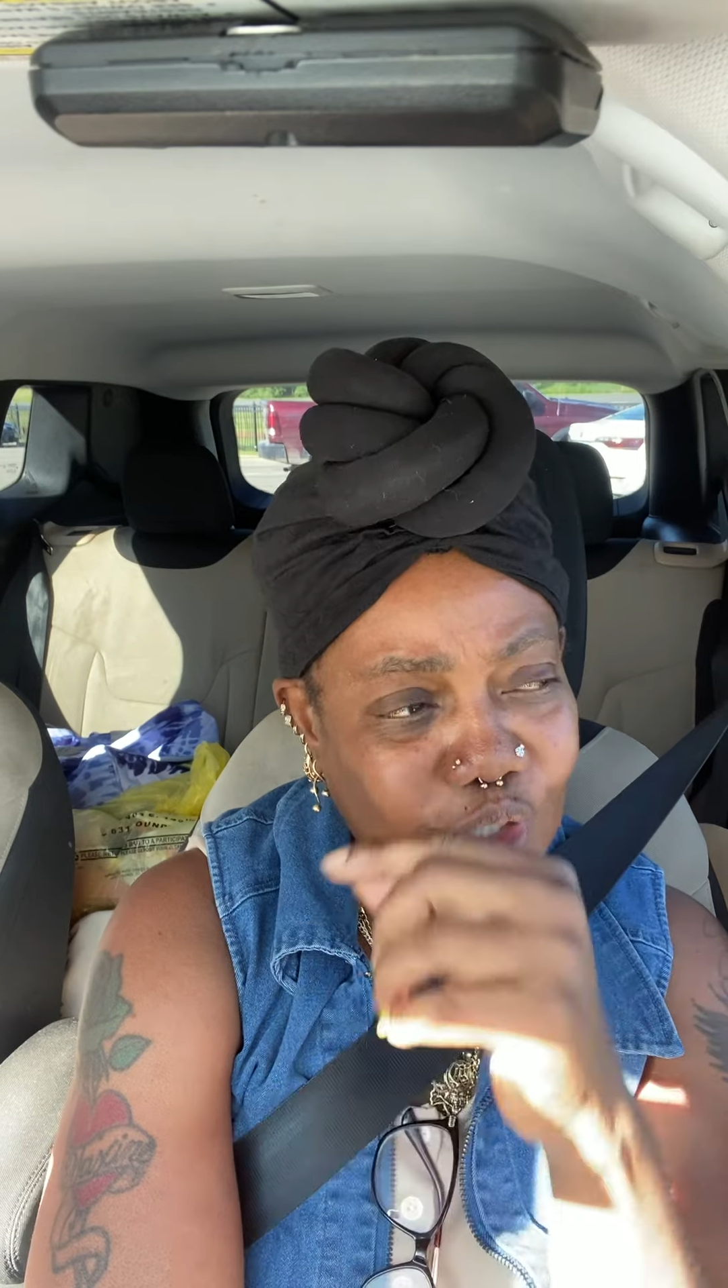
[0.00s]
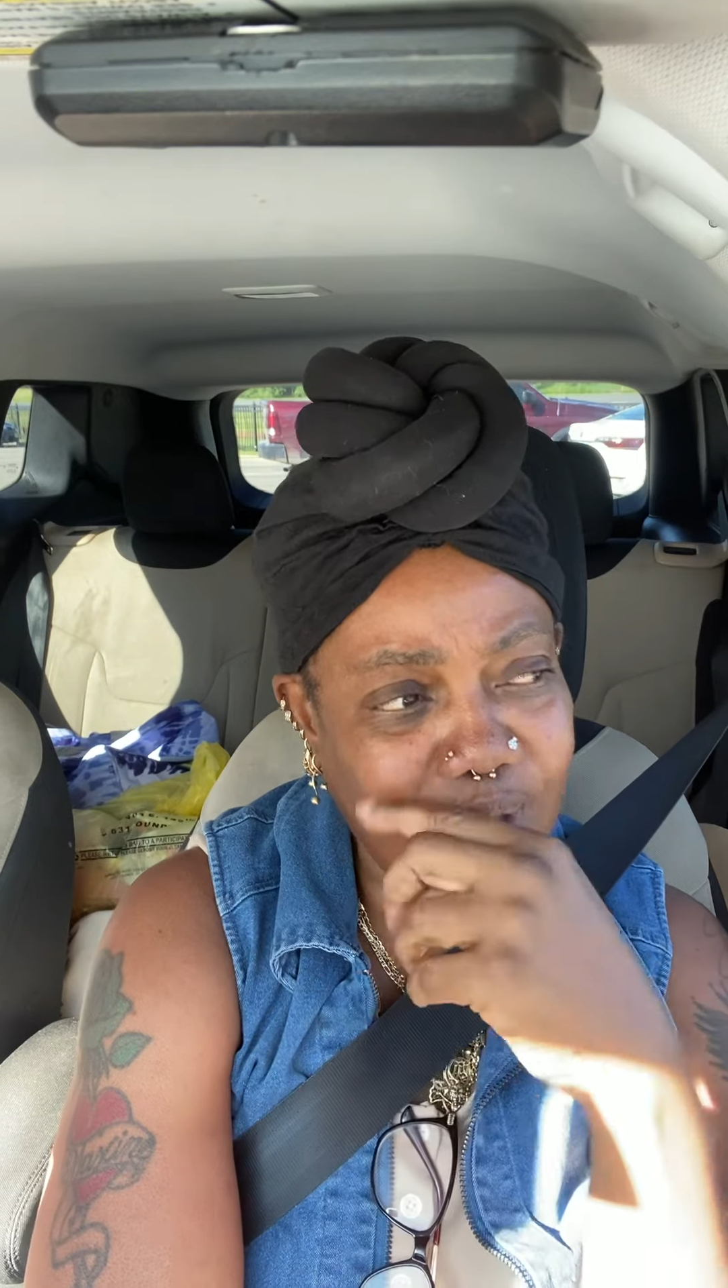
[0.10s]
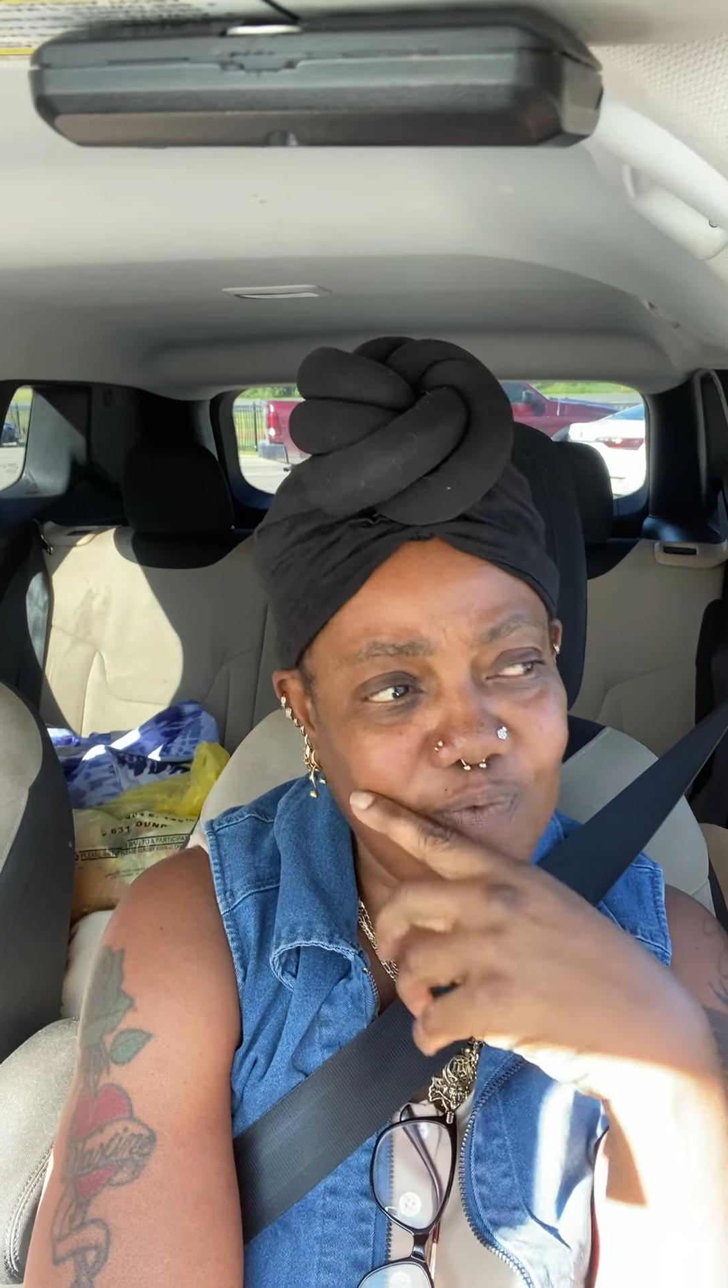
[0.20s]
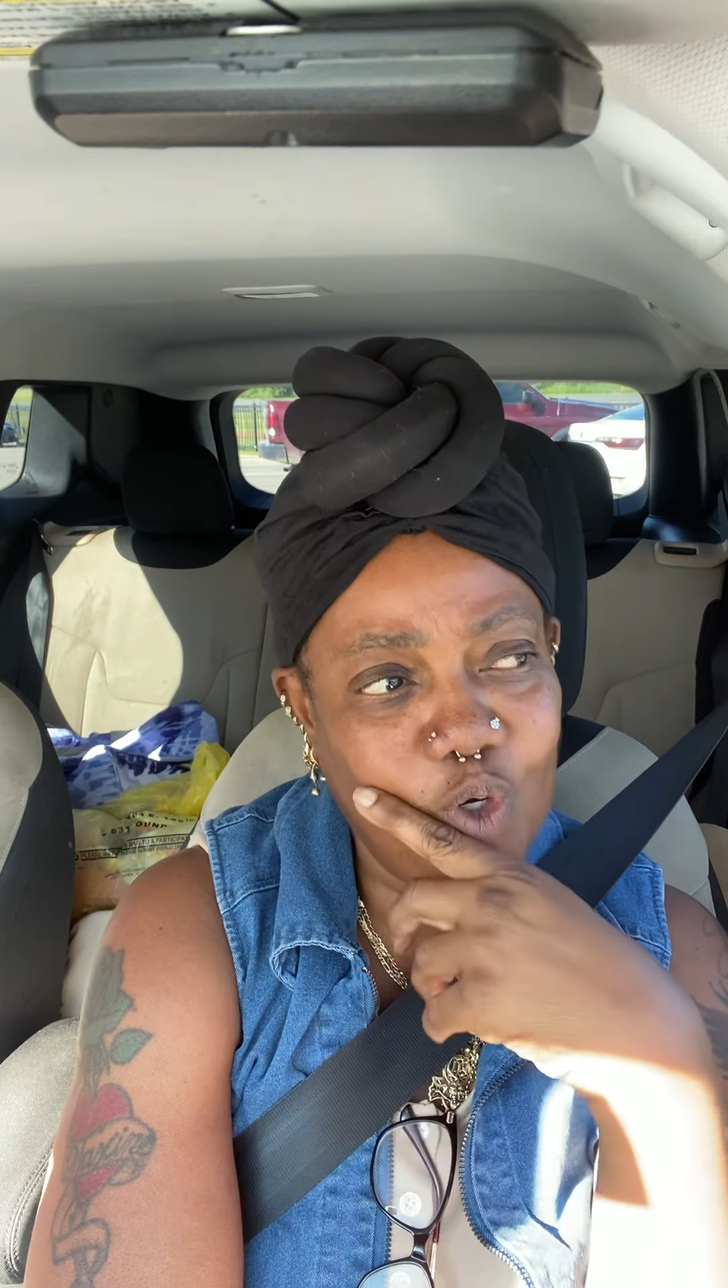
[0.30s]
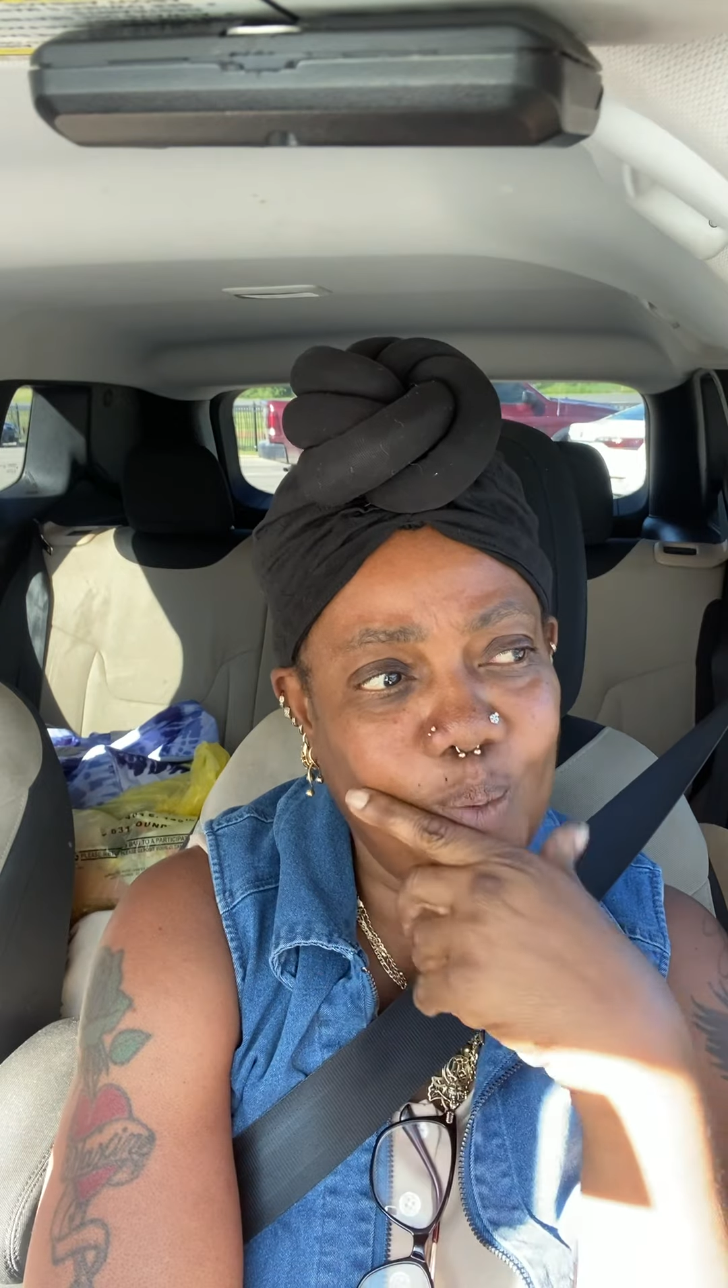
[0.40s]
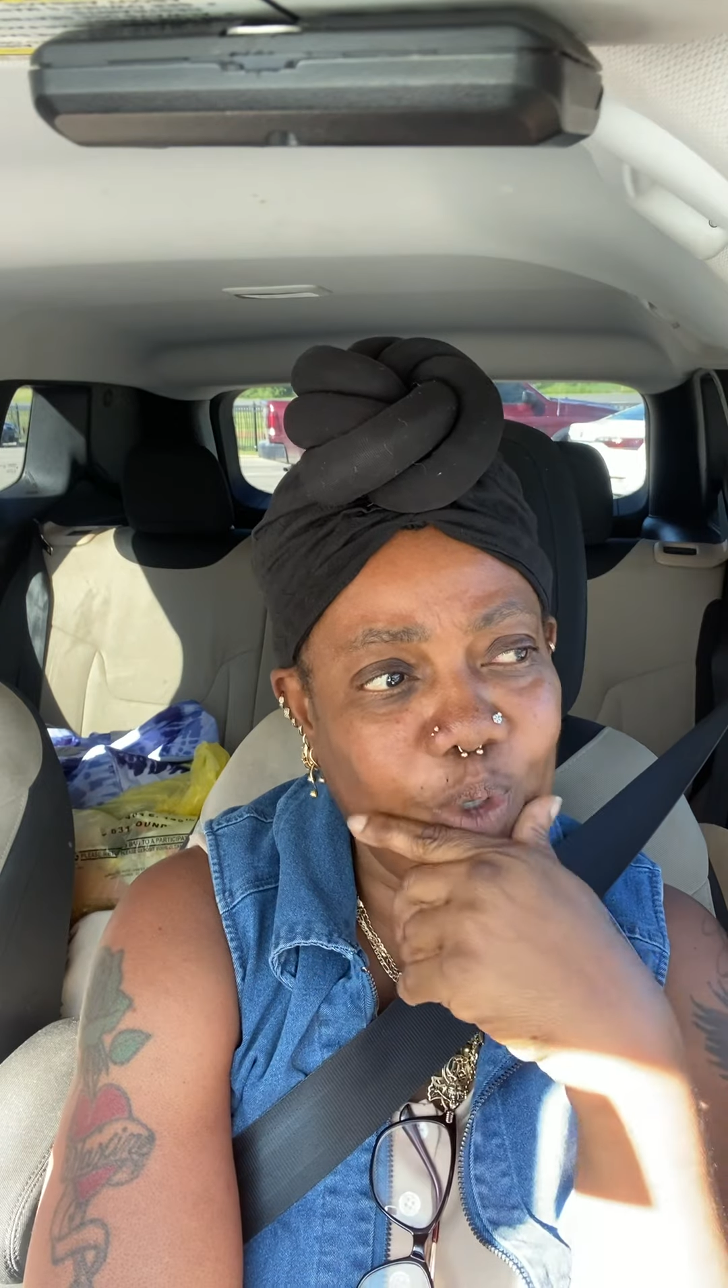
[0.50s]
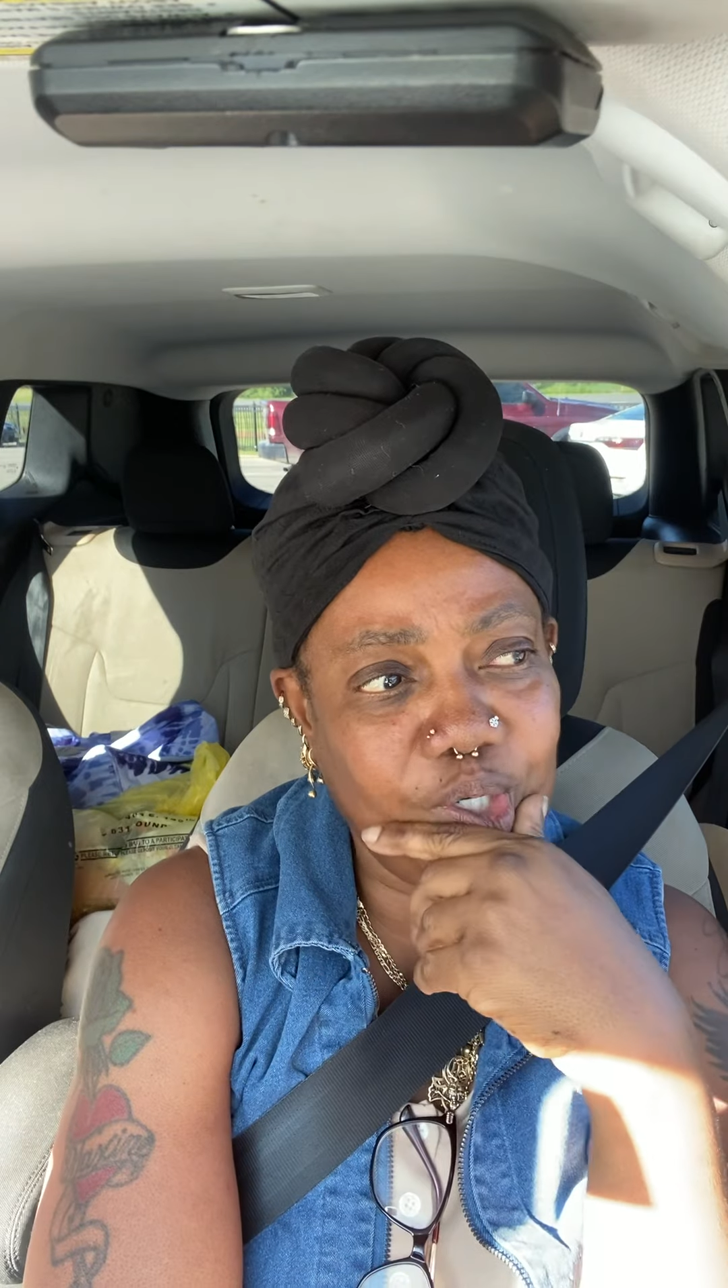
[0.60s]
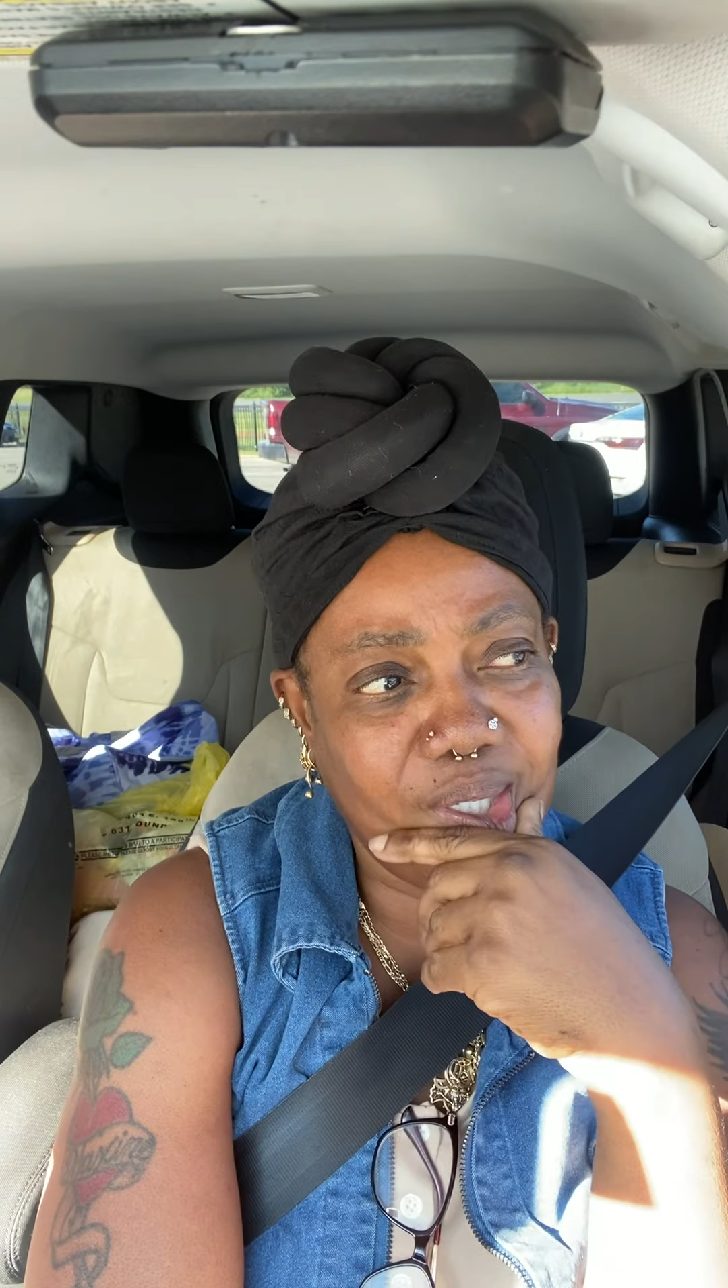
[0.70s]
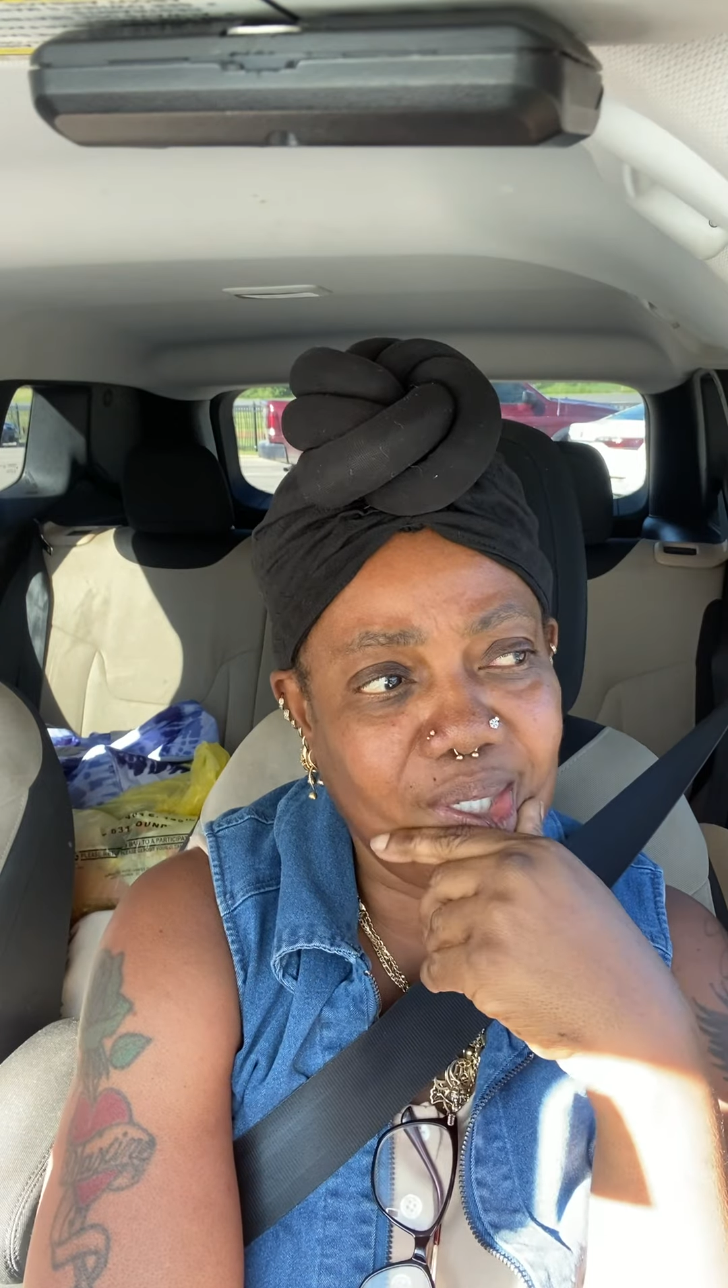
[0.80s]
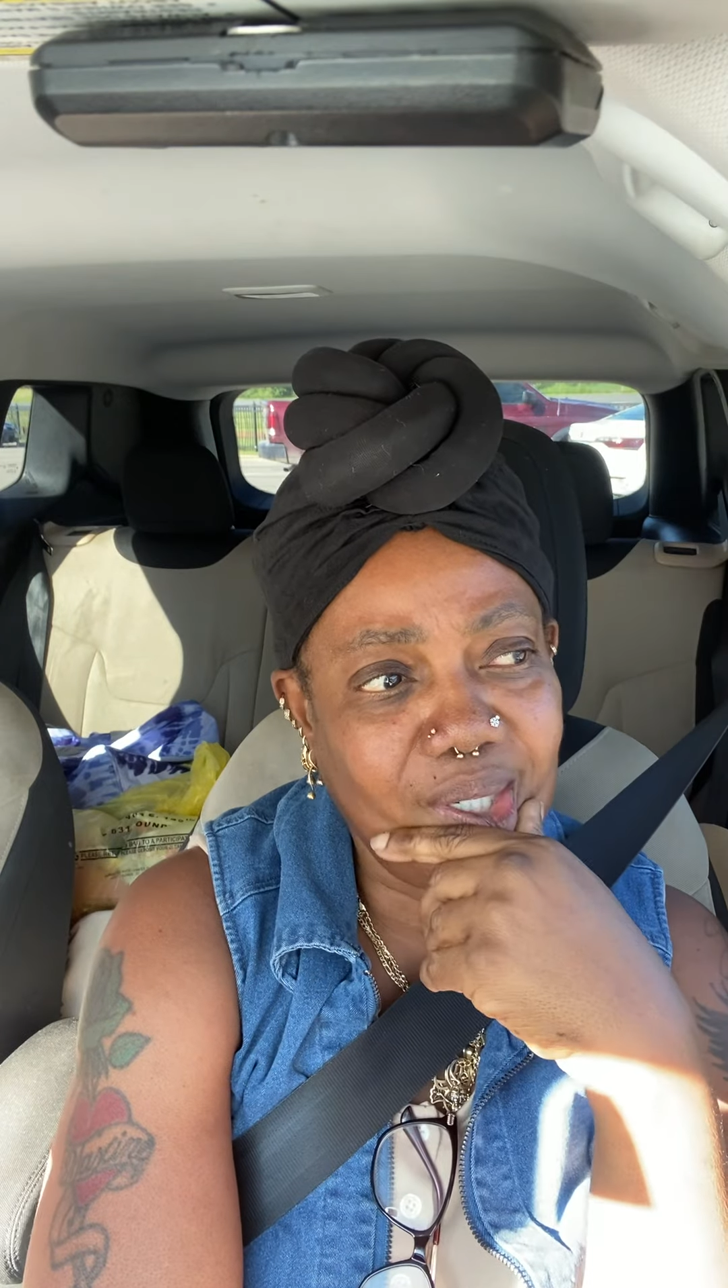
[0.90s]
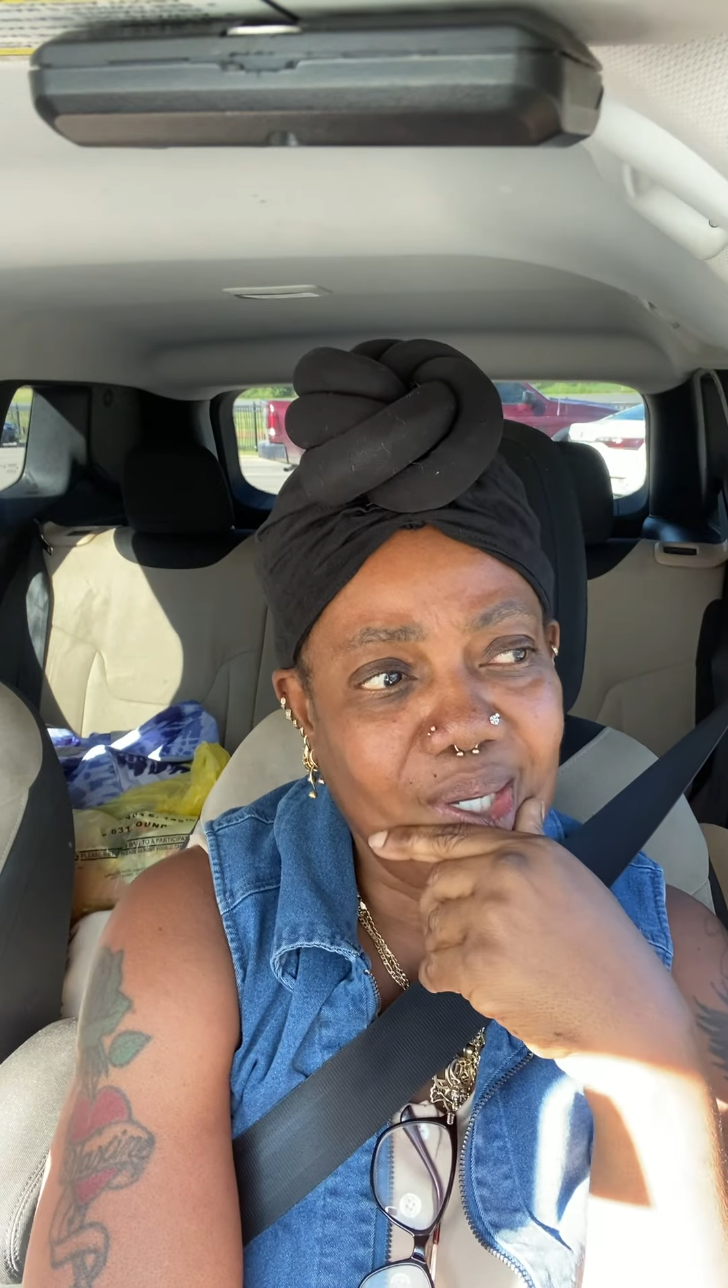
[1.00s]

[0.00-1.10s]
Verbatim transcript: give no money.